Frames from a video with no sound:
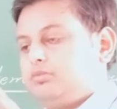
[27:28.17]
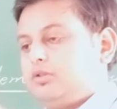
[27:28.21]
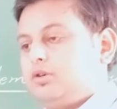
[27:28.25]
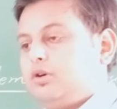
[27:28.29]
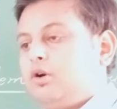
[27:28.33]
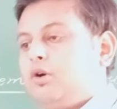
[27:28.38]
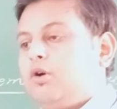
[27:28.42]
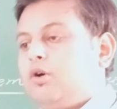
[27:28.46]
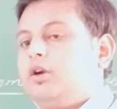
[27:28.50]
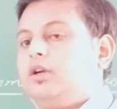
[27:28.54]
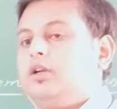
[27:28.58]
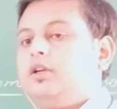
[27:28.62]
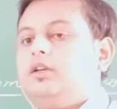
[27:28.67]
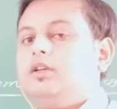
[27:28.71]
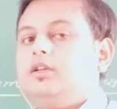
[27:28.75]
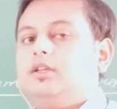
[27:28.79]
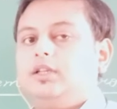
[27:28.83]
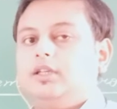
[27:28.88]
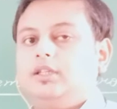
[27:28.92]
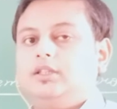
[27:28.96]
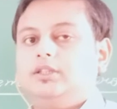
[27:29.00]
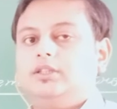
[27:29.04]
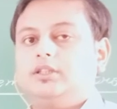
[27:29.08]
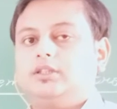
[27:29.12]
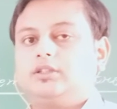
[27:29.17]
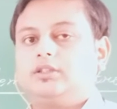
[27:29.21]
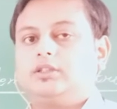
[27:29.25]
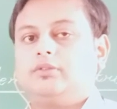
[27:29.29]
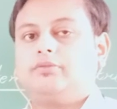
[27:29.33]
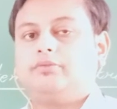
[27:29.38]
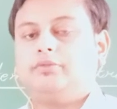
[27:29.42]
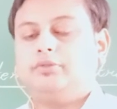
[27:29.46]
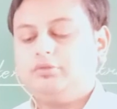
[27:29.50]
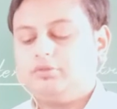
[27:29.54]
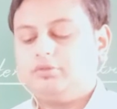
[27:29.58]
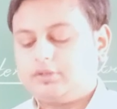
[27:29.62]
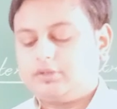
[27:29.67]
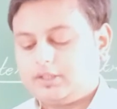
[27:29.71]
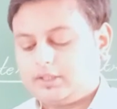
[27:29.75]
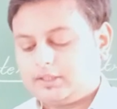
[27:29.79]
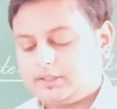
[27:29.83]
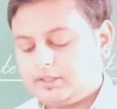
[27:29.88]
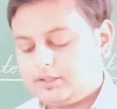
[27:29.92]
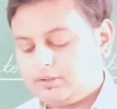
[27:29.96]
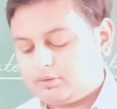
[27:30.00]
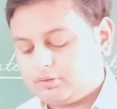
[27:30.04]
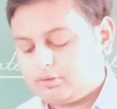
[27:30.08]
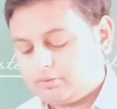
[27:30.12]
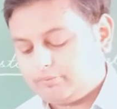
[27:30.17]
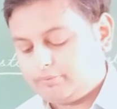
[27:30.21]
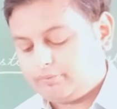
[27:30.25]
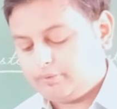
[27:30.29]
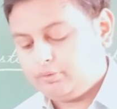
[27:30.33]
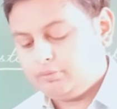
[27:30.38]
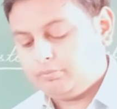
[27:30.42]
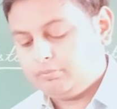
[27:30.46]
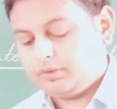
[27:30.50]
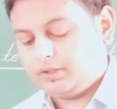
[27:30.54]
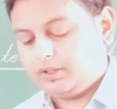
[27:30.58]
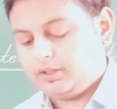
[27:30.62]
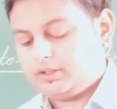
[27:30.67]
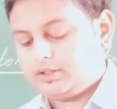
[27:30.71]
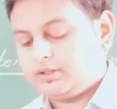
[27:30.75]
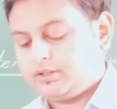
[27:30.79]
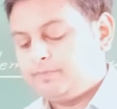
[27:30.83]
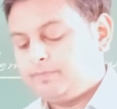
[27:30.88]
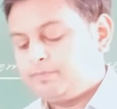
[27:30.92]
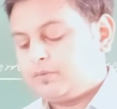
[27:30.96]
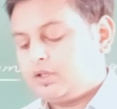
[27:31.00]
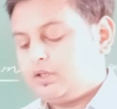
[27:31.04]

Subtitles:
on in just a few seconds or few minutes.